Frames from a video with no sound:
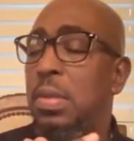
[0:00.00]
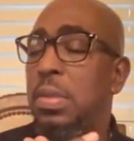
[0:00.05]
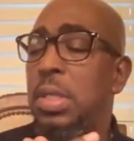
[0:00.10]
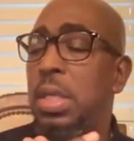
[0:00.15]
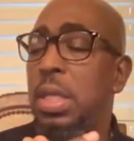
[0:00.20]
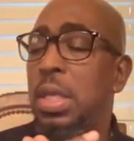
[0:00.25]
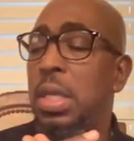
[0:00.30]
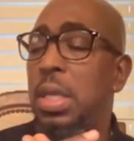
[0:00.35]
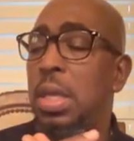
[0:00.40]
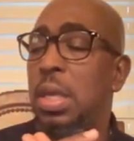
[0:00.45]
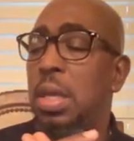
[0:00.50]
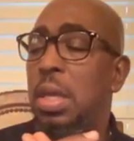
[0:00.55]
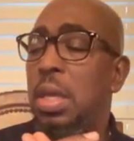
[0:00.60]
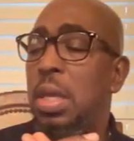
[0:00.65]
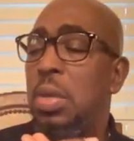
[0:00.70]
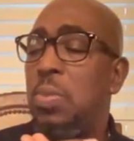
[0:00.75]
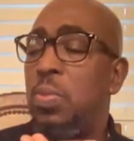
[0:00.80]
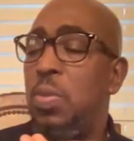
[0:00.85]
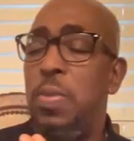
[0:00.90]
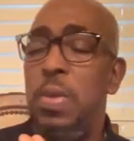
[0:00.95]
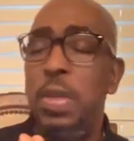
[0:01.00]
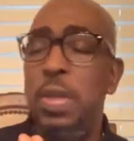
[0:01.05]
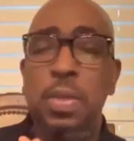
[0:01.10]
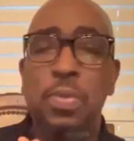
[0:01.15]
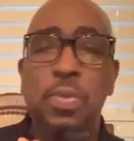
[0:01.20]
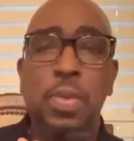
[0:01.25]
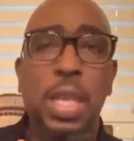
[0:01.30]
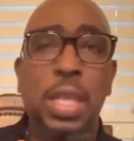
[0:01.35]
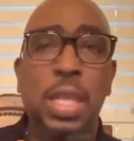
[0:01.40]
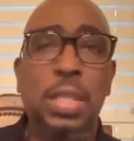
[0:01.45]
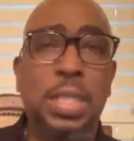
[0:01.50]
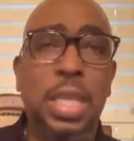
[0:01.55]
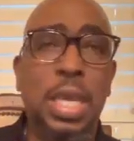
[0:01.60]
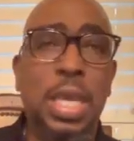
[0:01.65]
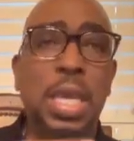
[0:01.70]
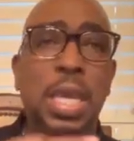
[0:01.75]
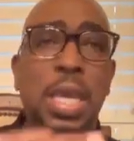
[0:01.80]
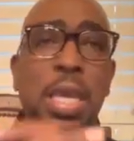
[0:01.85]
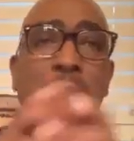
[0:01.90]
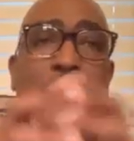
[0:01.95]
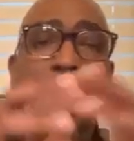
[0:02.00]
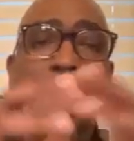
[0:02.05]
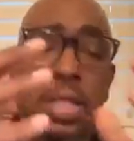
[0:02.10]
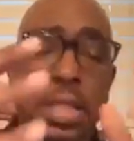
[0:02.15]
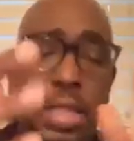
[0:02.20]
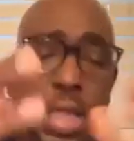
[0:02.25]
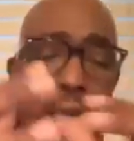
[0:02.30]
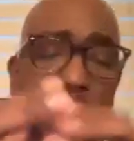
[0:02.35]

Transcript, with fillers: See, when we when they say this